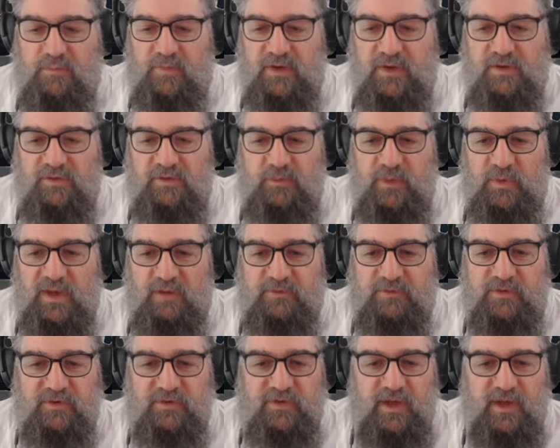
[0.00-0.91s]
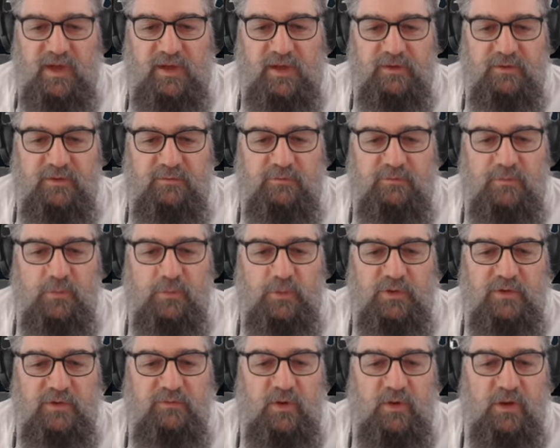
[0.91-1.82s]
because we have to stay under
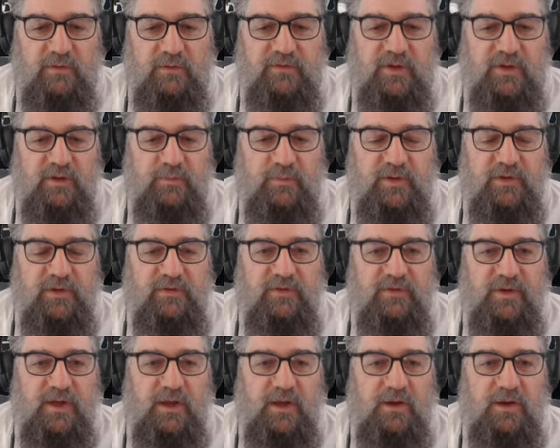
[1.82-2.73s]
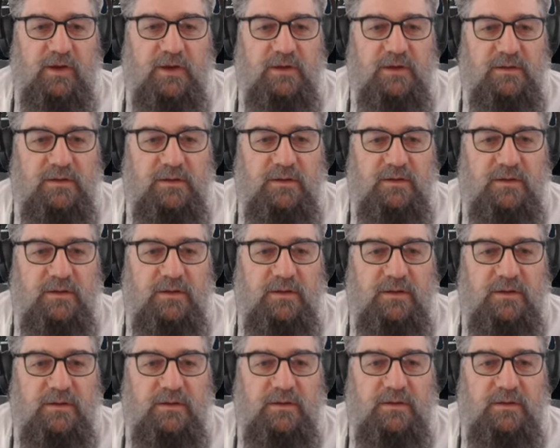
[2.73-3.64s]
45 kilometres an hour.
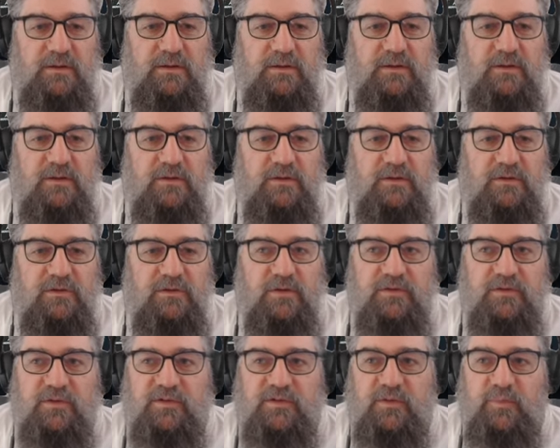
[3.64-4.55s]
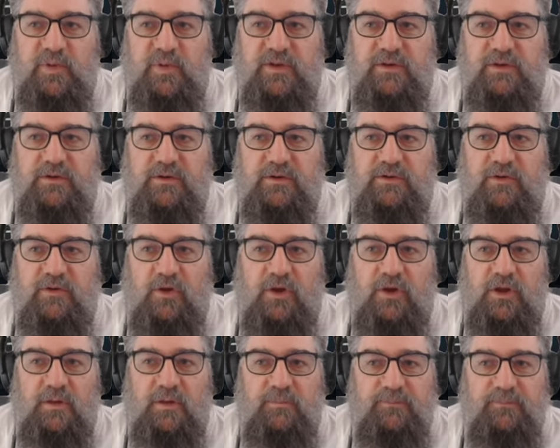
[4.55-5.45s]
So just a bit at a
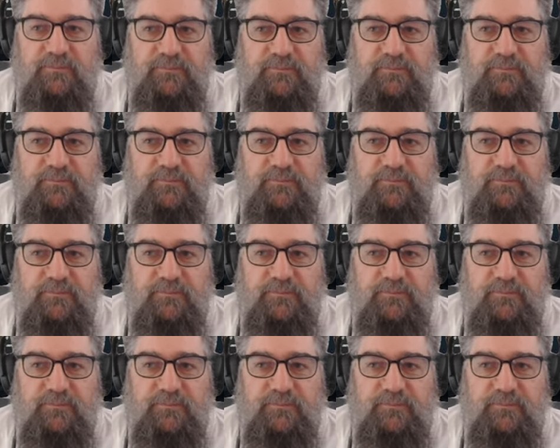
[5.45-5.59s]
time.